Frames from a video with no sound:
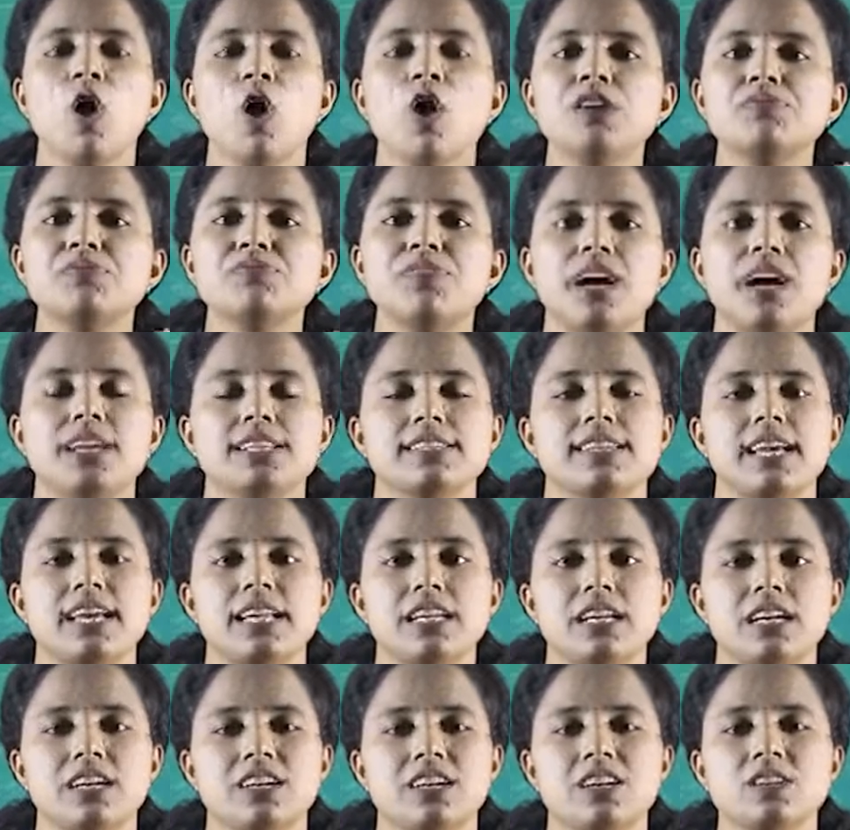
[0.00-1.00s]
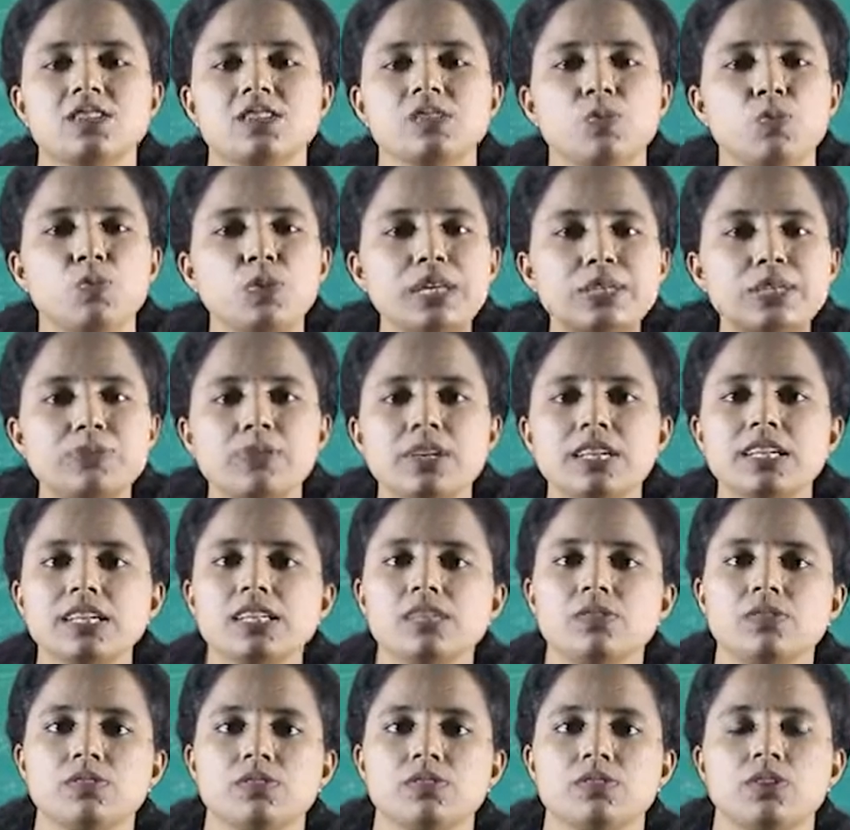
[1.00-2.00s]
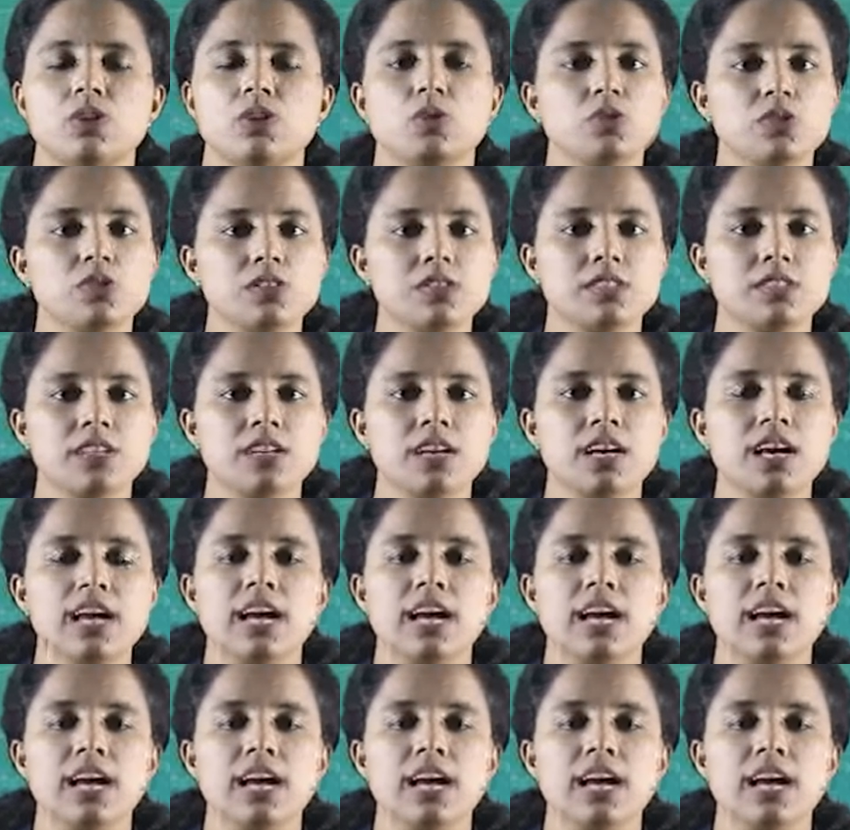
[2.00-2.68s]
or farsightedness, which one is used?